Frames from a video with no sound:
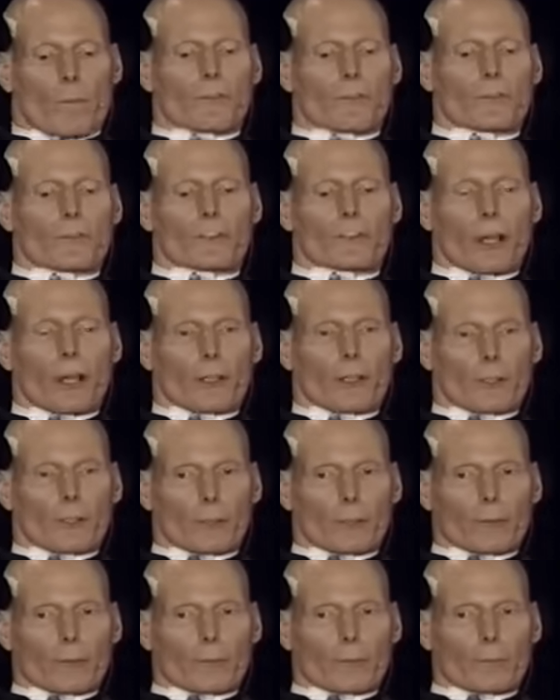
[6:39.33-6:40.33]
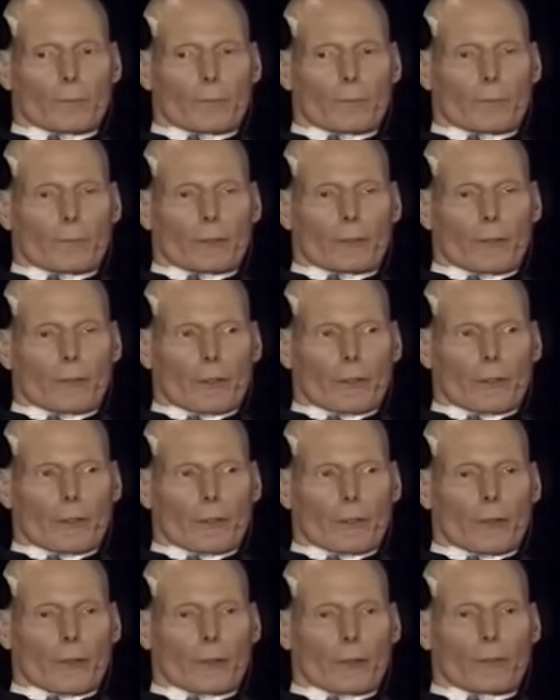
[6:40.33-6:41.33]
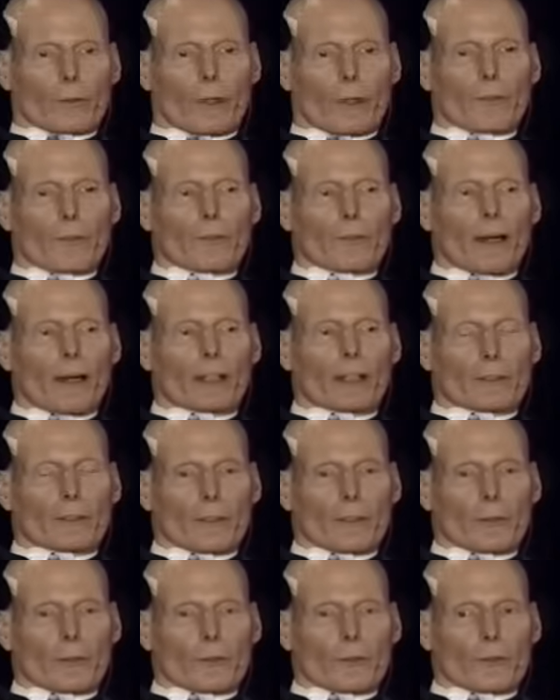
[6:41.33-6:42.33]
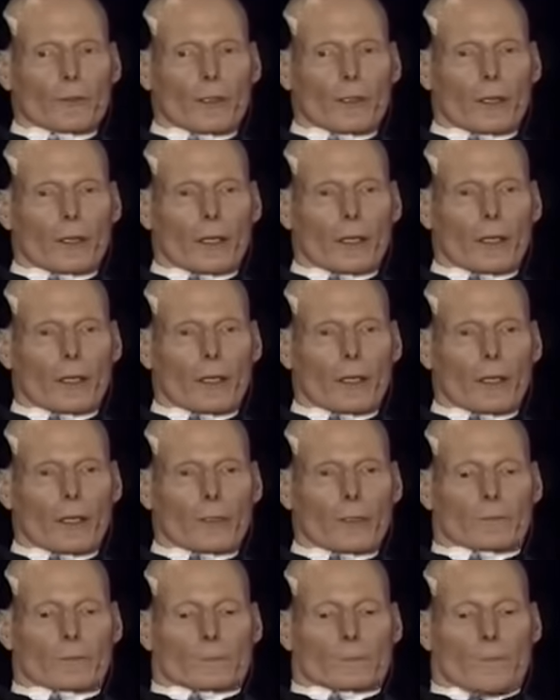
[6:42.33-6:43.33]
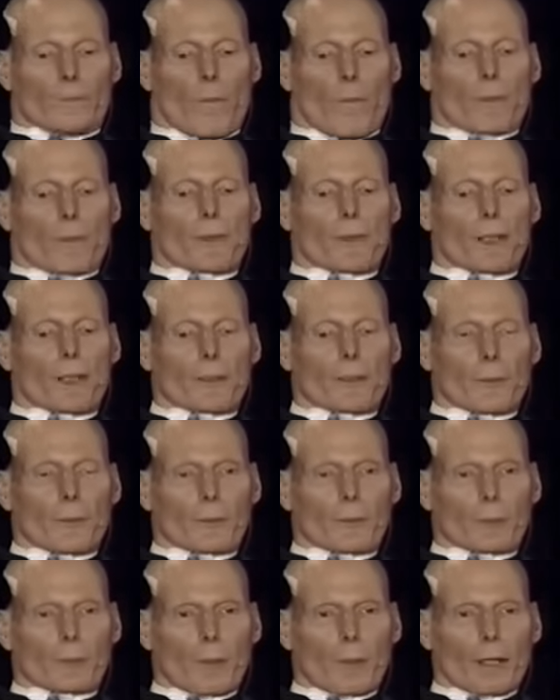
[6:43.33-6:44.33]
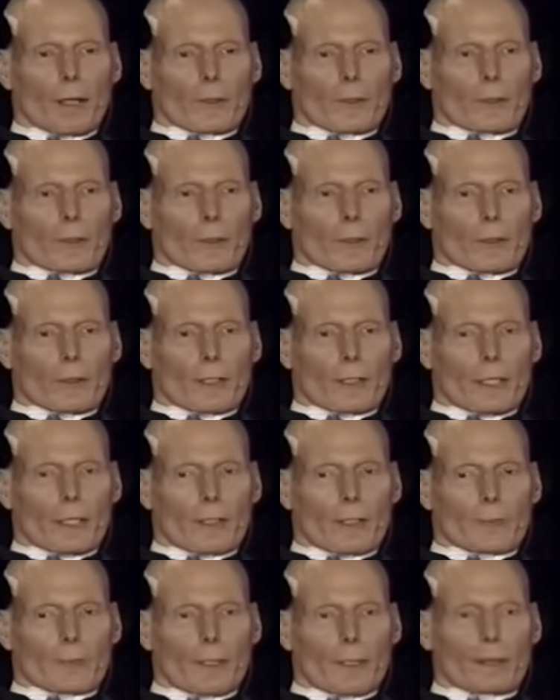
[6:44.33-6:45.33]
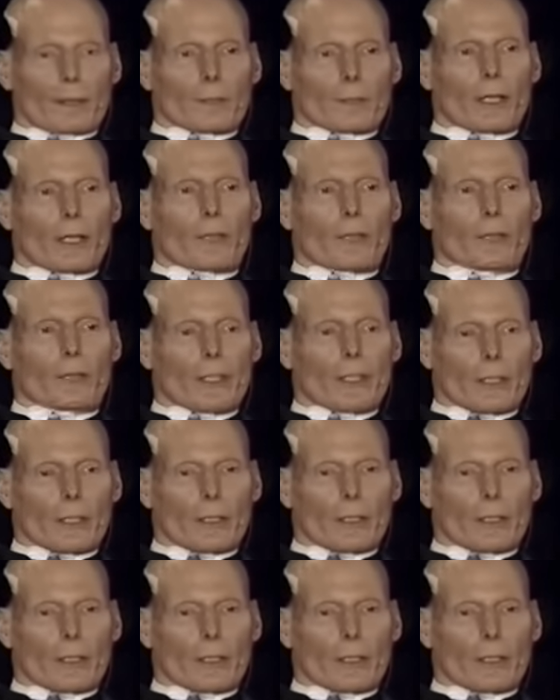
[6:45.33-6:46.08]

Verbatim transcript: cellular material or growth factors into a spinal cord and expect recovery.